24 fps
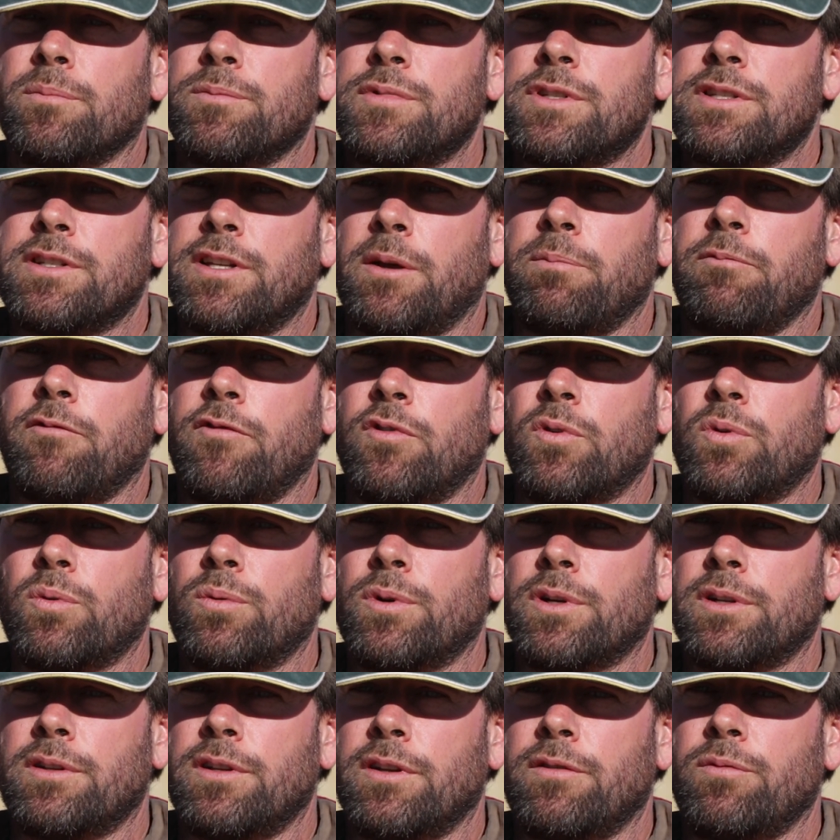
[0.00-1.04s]
step
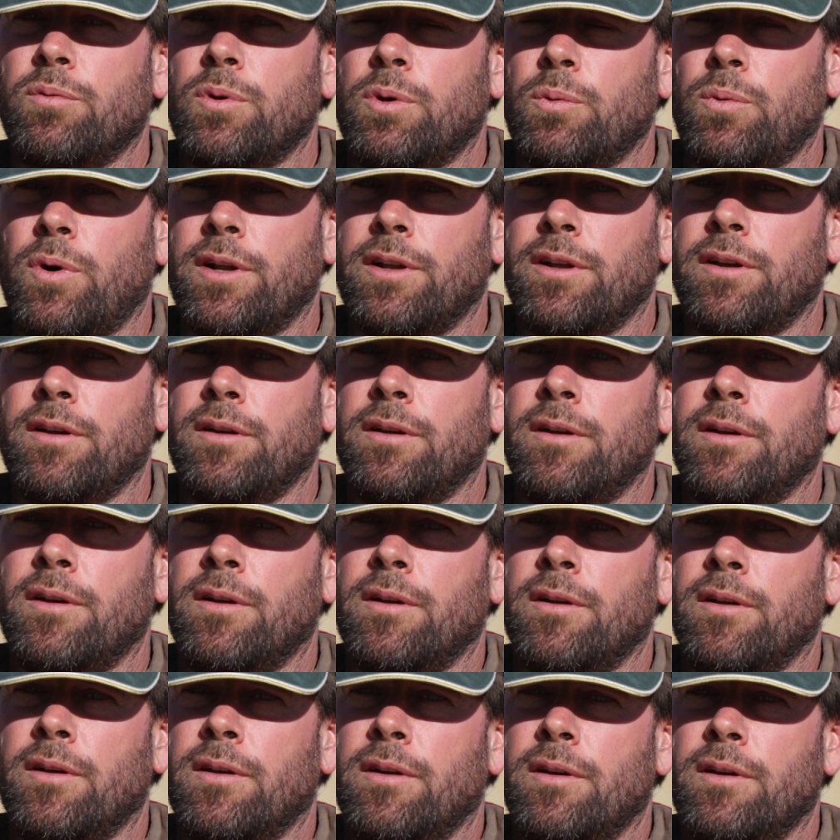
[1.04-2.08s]
forward if we want to
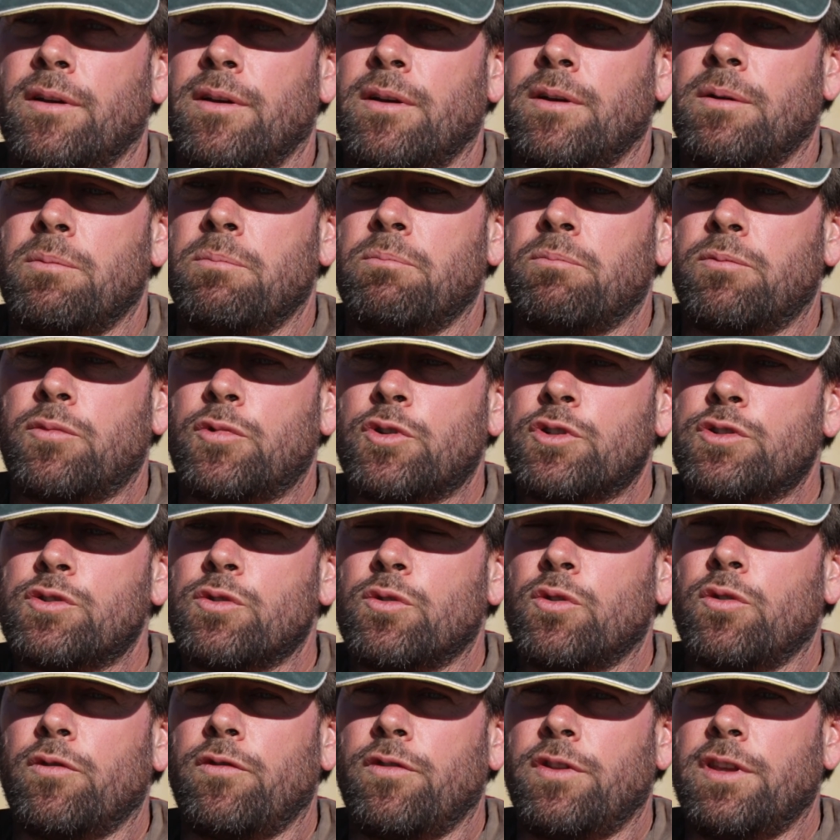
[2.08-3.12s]
preserve